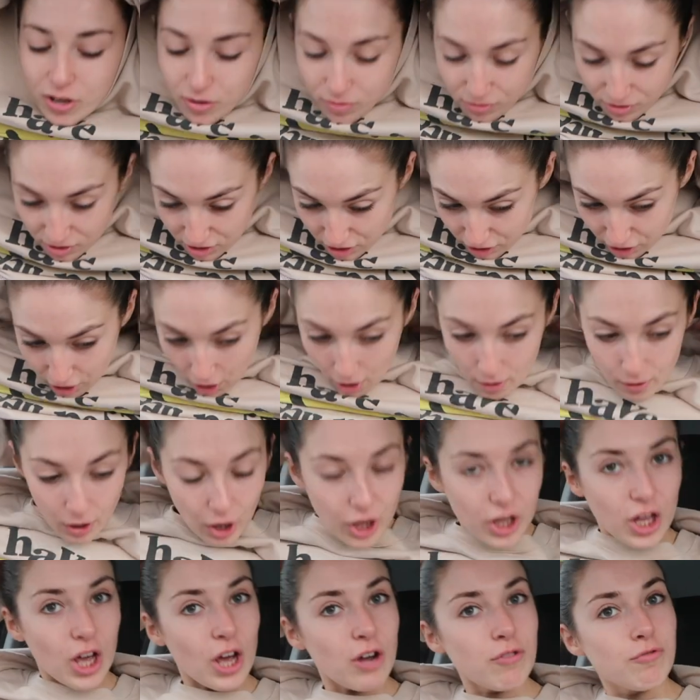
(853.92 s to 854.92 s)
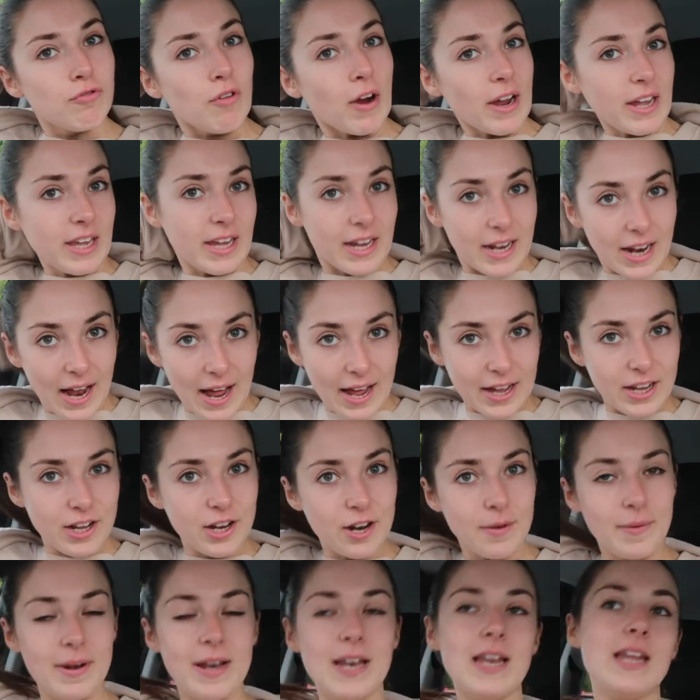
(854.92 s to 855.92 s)
used to go like regular, you
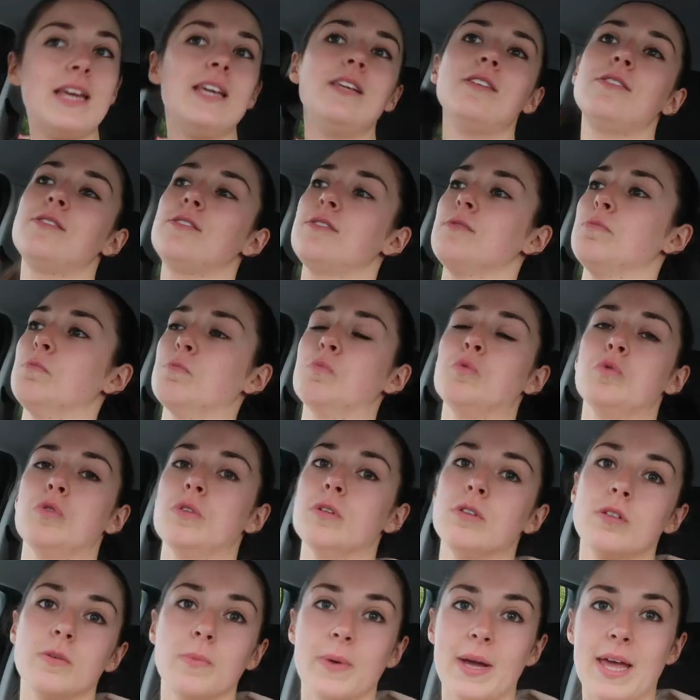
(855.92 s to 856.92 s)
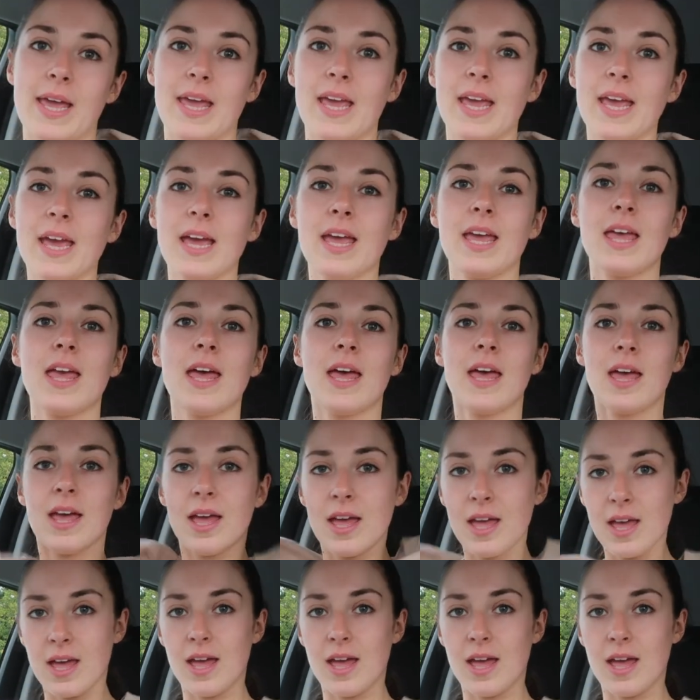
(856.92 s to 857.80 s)
know, at least once a week.